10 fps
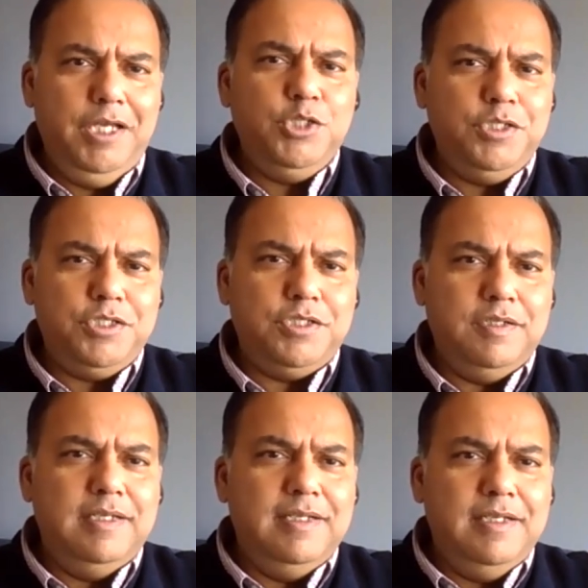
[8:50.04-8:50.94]
agent
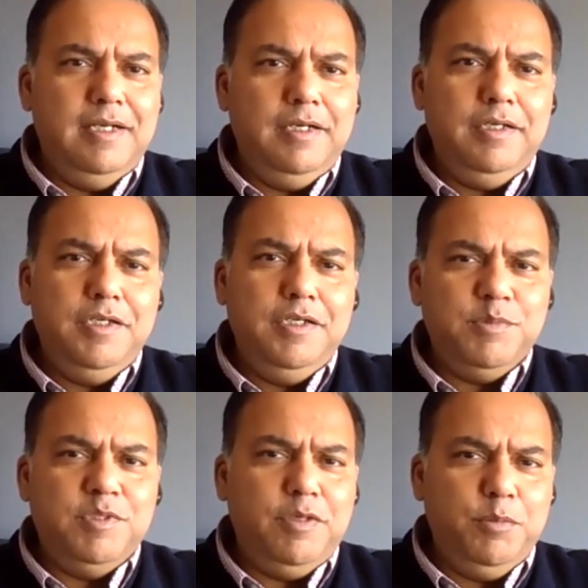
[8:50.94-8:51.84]
uh, in
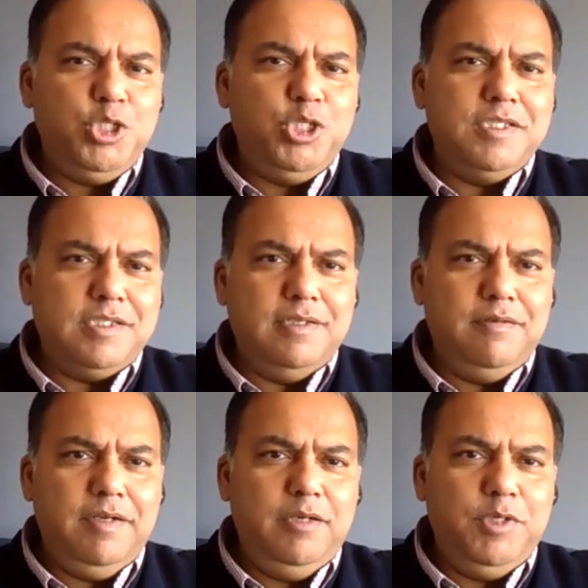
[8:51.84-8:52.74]
terms of commissions
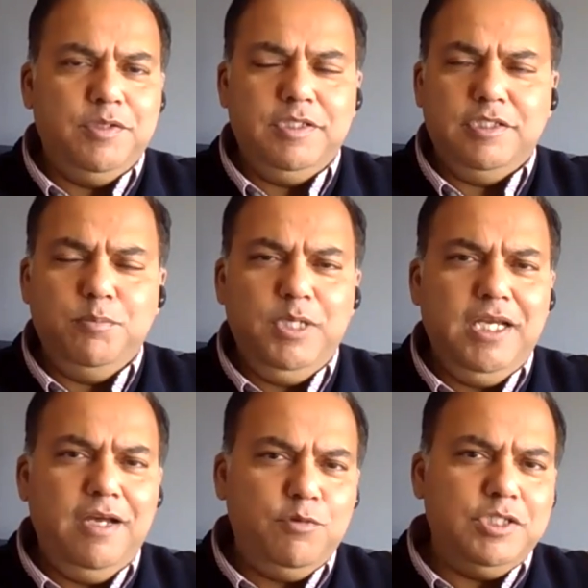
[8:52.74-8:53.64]
right because they
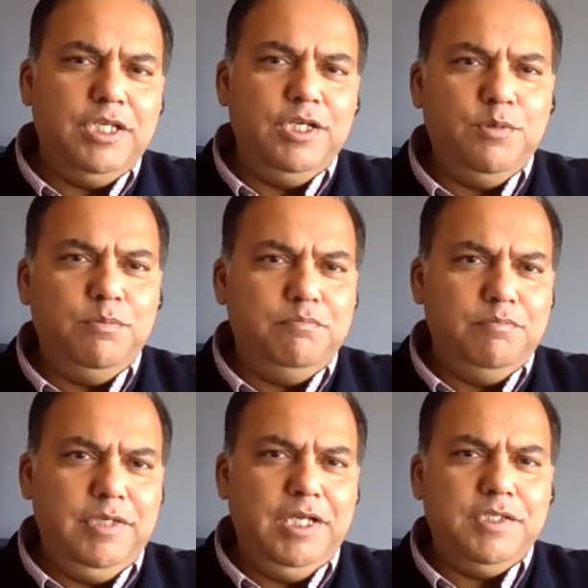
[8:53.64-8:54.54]
simply have to sell it to
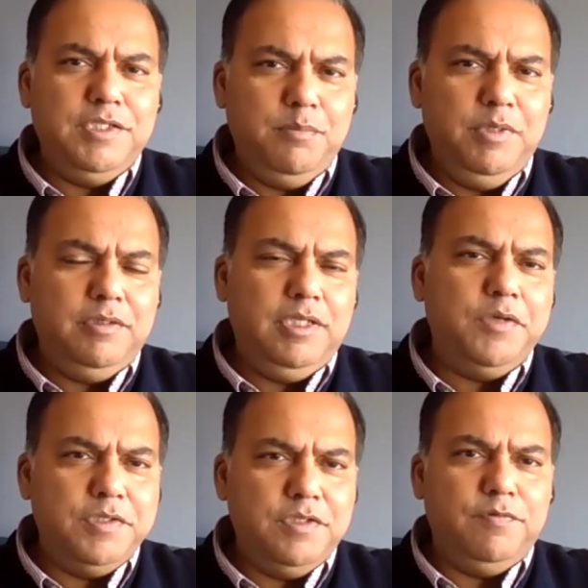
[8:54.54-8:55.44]
dozens and
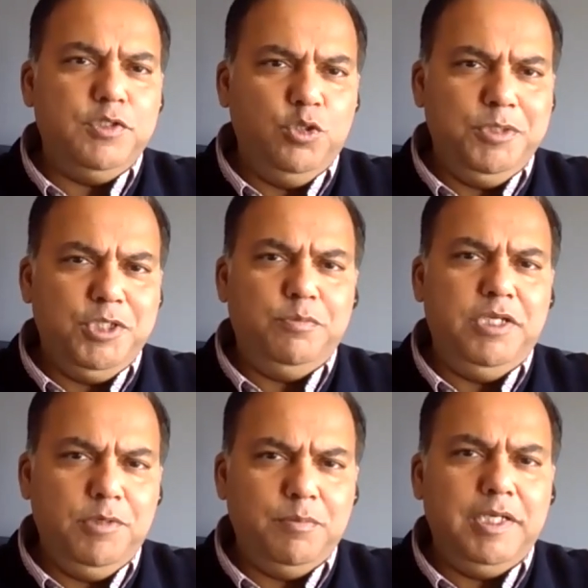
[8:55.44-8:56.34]
thousands of consumers to
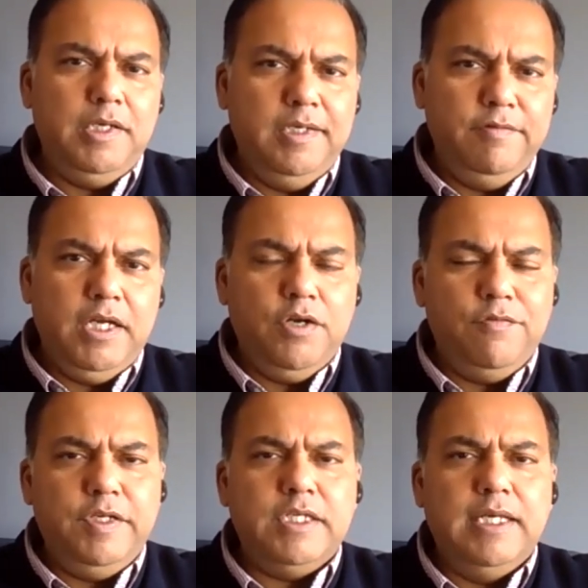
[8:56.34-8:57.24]
be able to make a living out
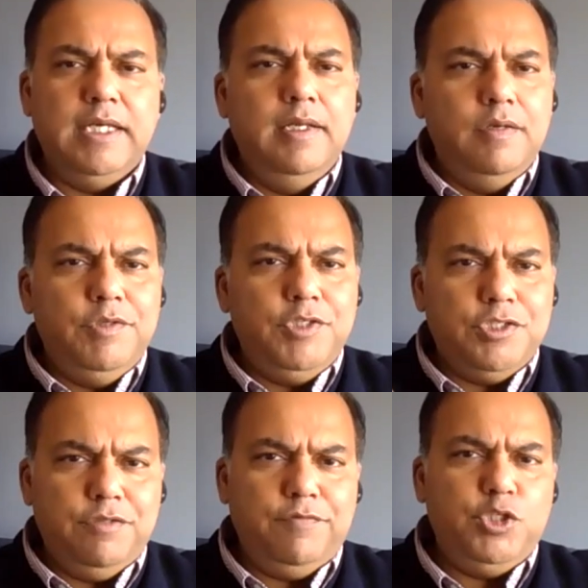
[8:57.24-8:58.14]
of it which
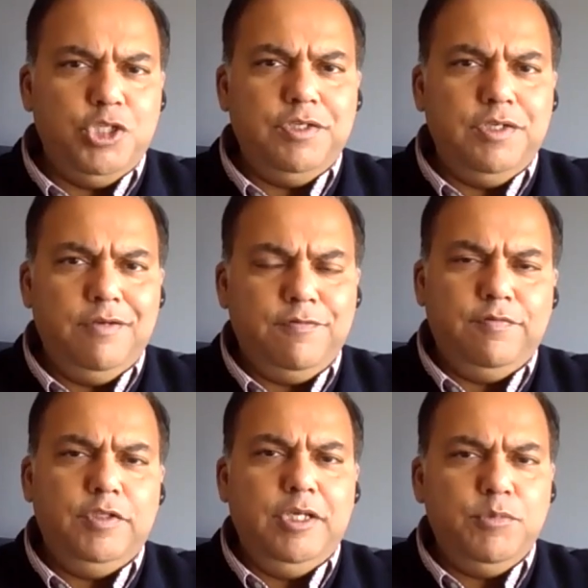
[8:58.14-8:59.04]
is sufficient enough
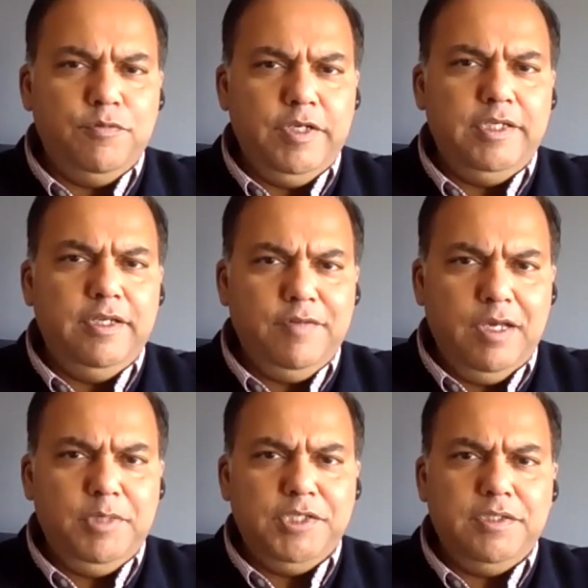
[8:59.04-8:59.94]
for them to feed their
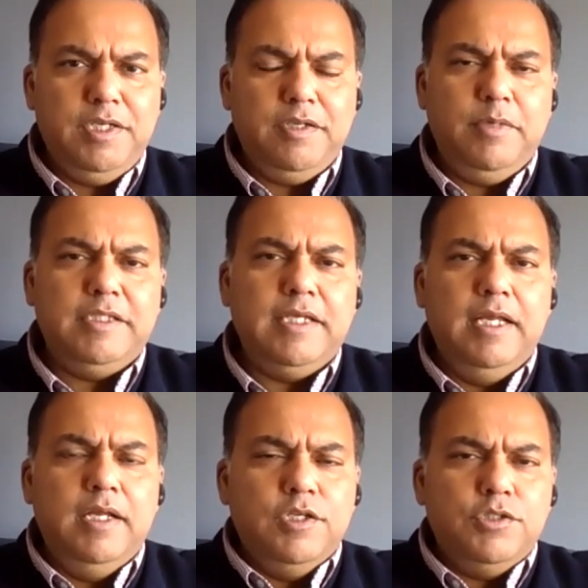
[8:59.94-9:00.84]
families at the end of the month
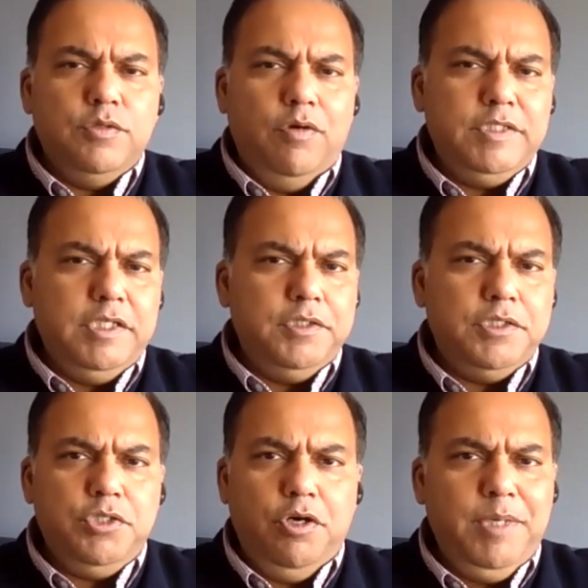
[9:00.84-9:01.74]
so obviously
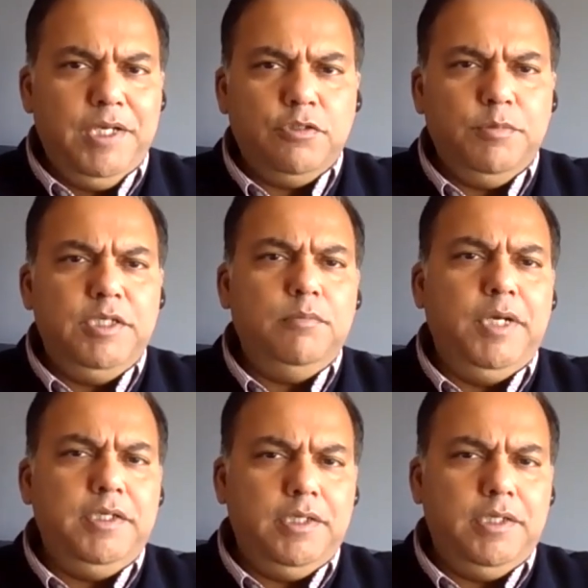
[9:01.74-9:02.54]
this job has to be done by